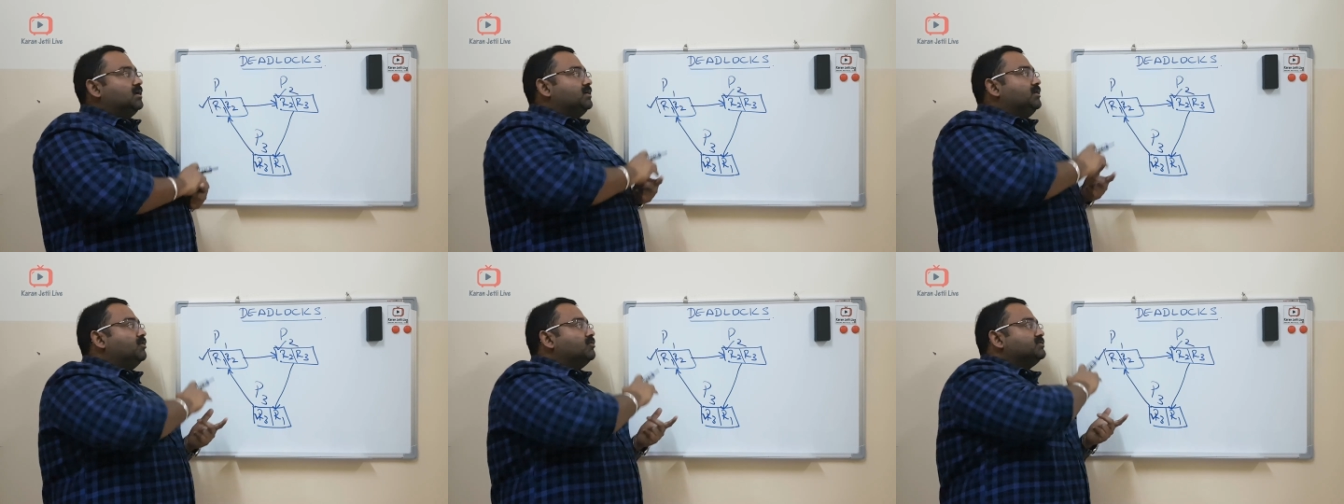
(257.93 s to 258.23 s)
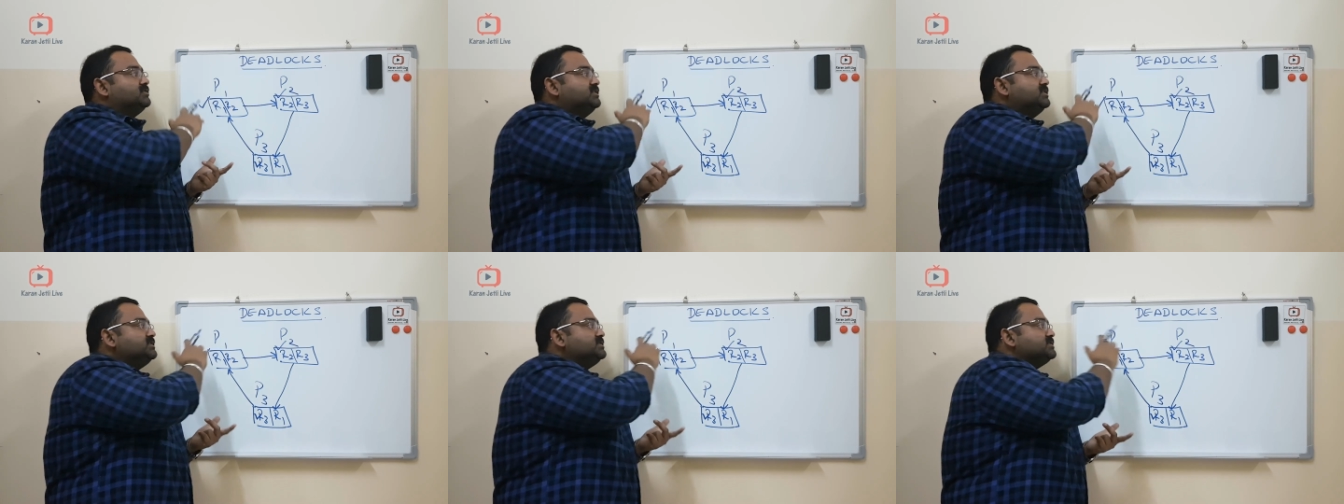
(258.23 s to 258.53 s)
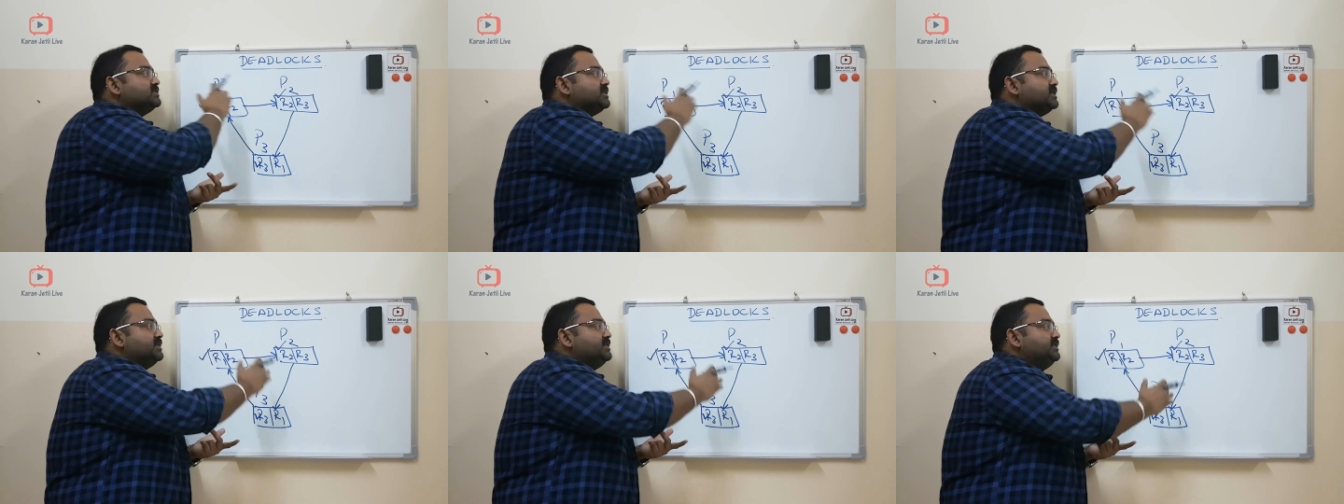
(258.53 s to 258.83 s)
Now,
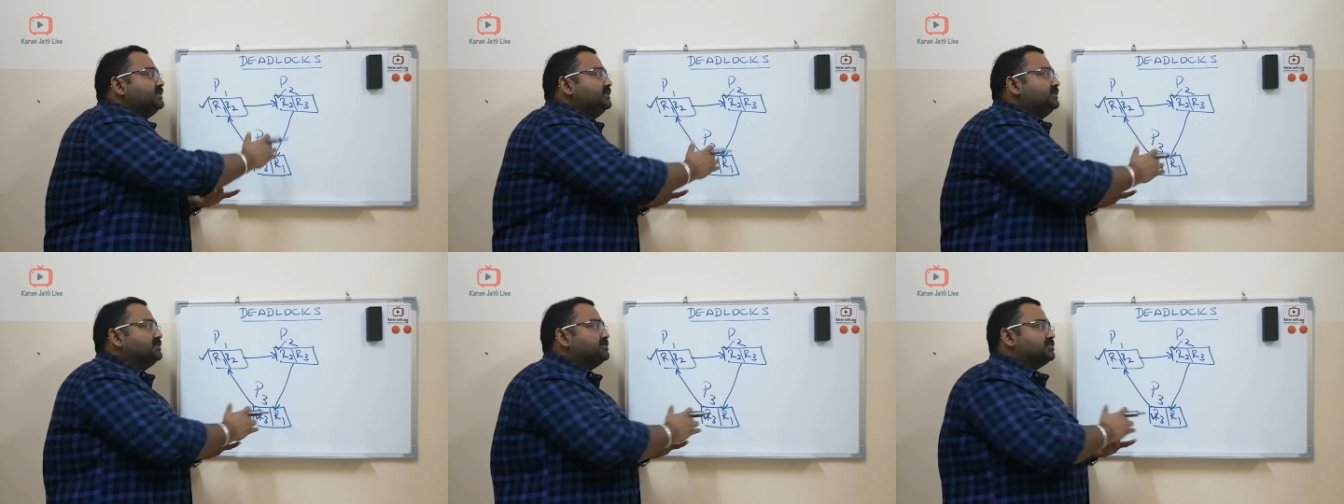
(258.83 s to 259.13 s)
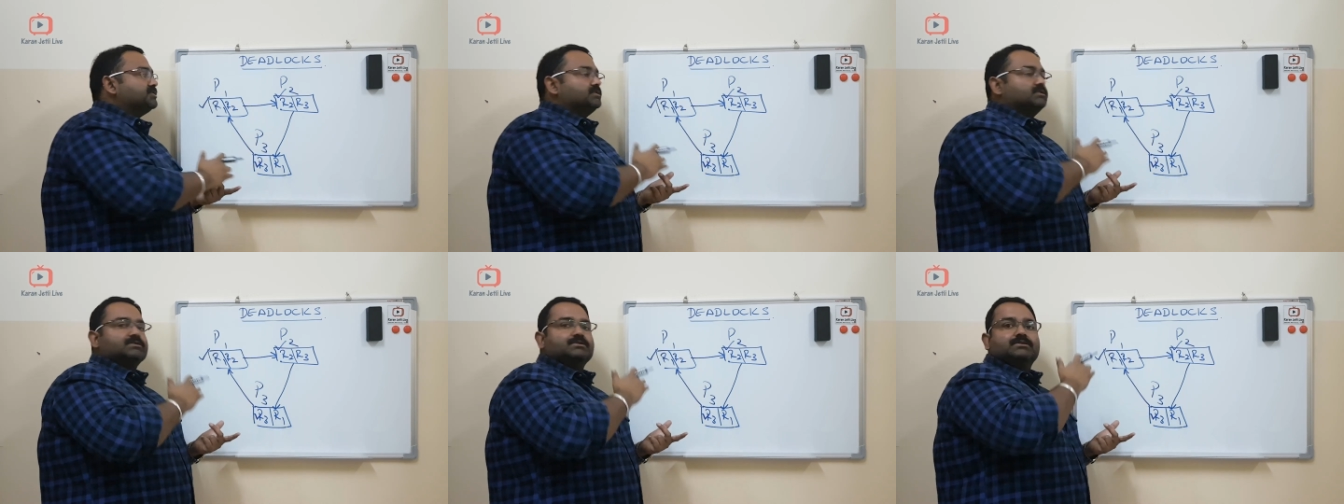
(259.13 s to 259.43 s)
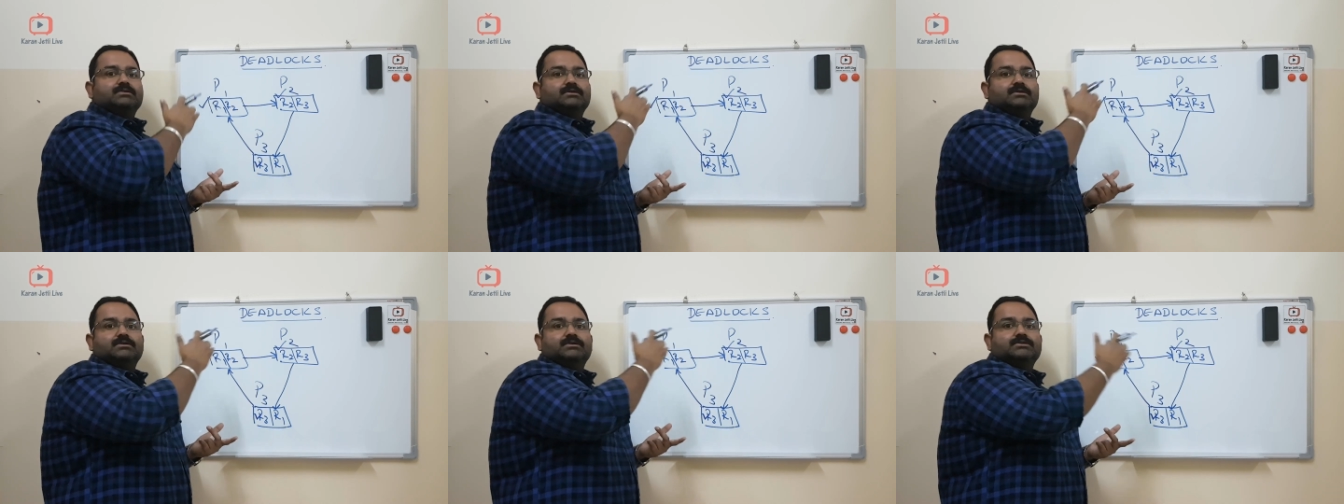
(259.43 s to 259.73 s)
this condition
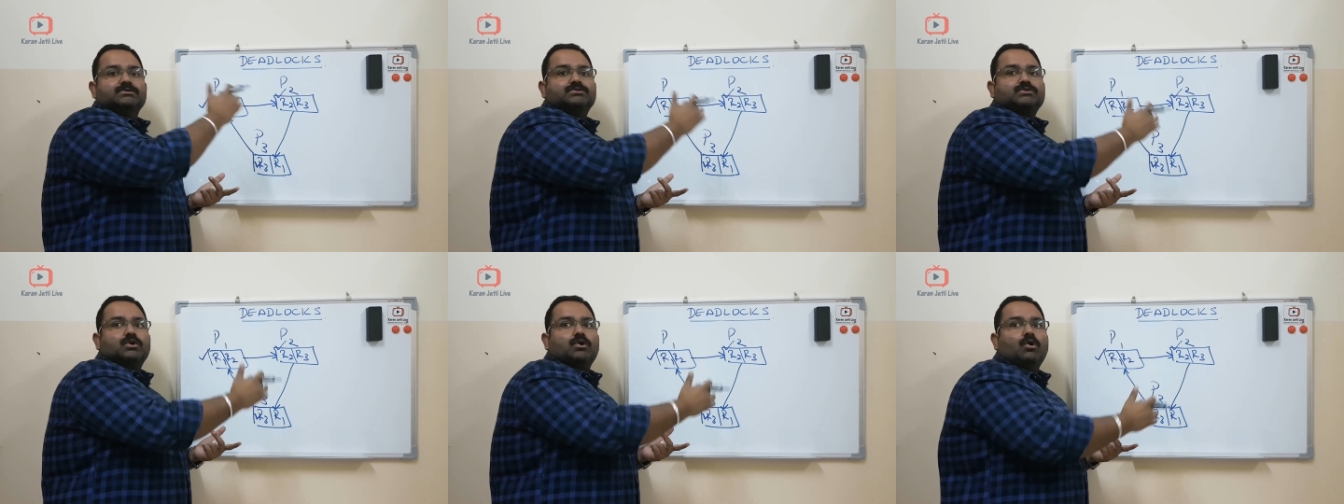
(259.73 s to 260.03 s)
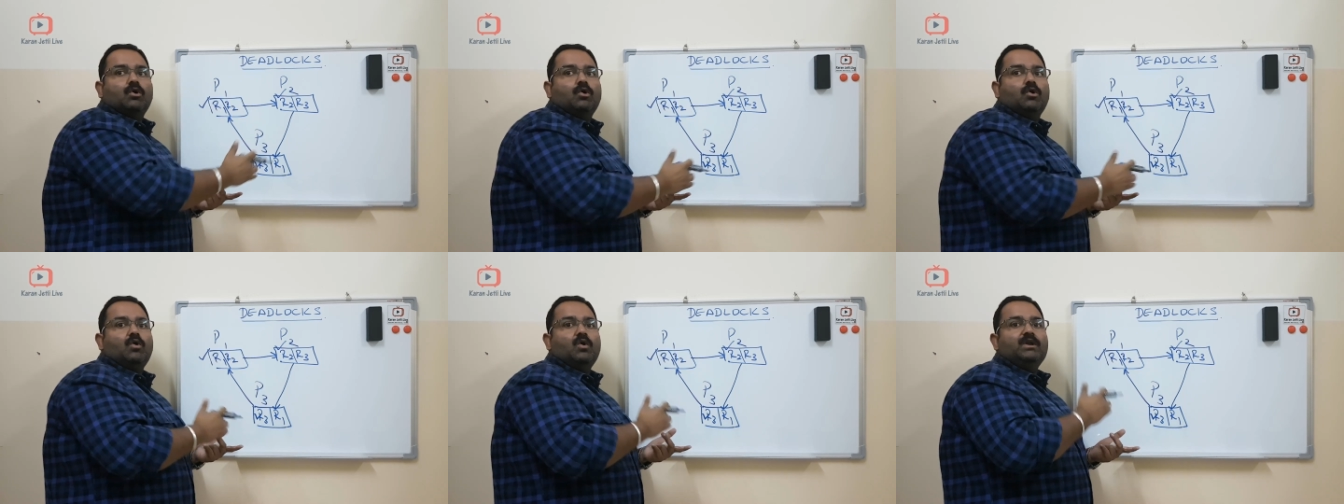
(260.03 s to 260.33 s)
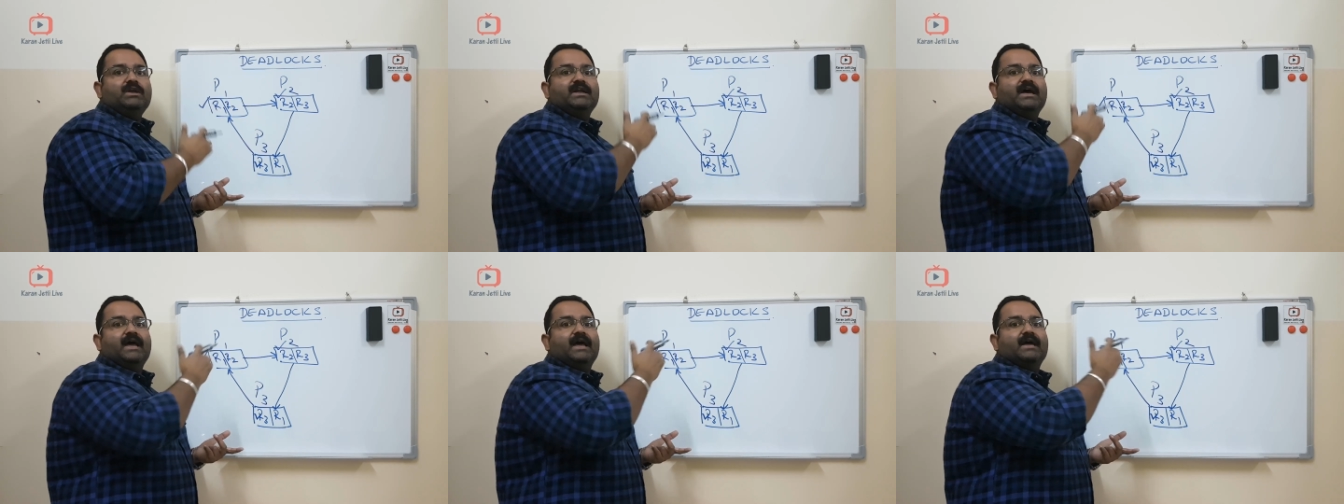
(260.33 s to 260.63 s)
is
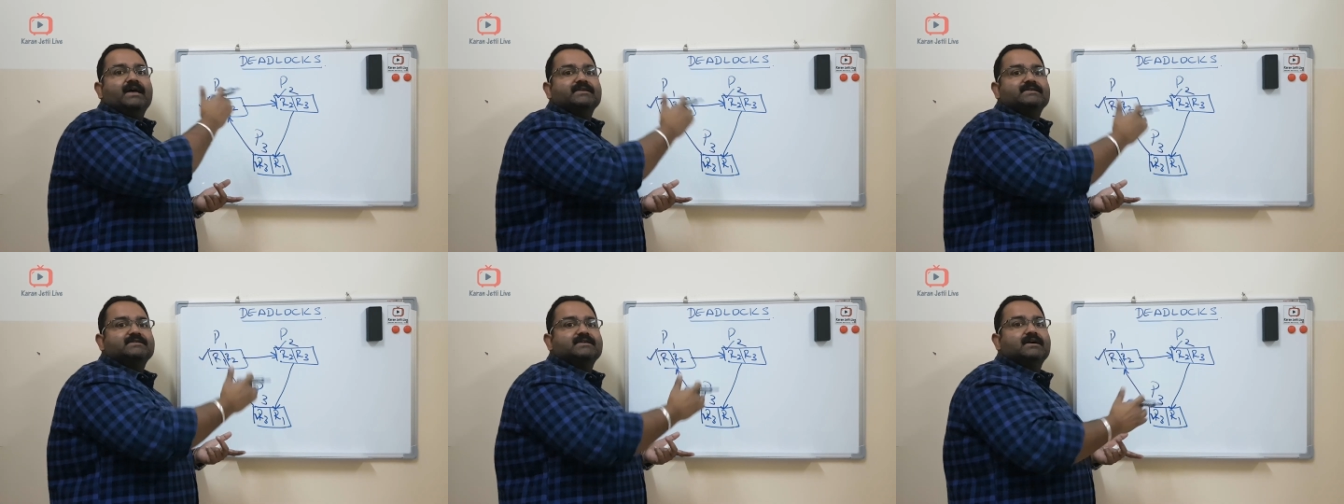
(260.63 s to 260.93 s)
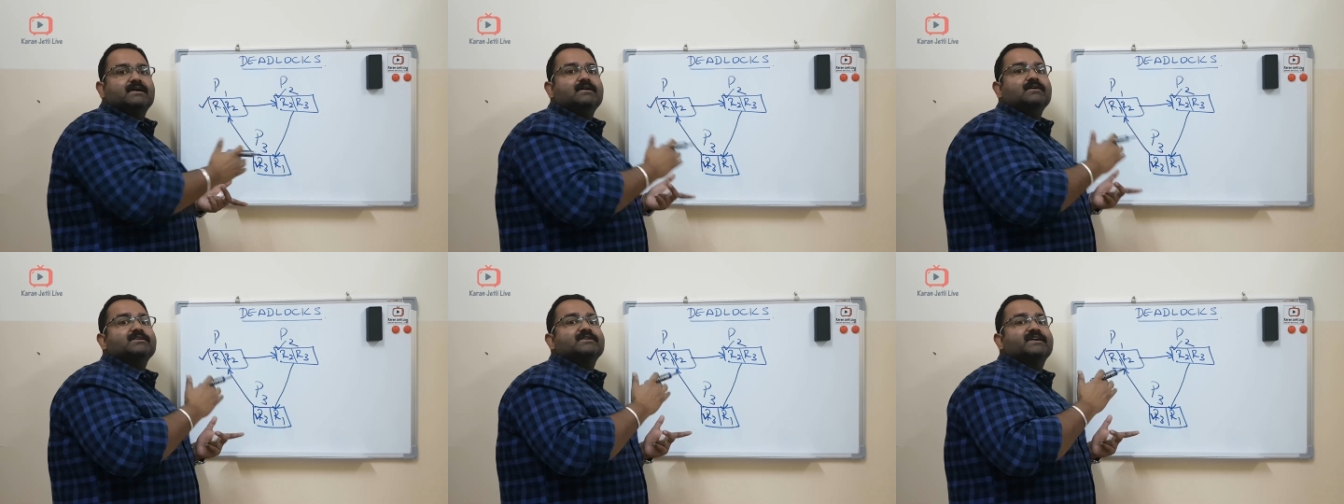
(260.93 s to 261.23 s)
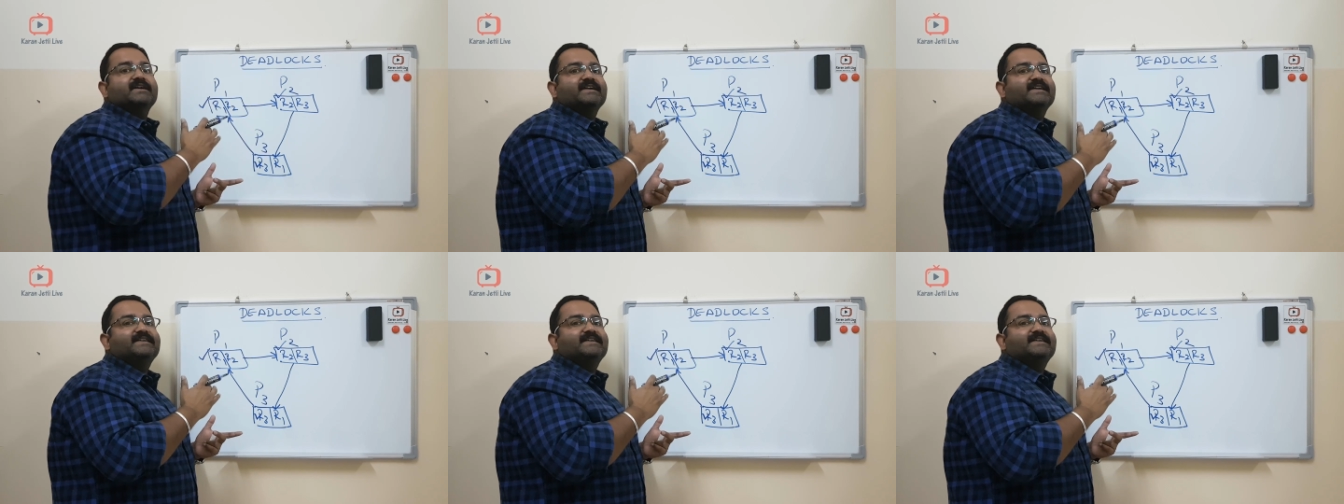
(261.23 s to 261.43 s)
called as a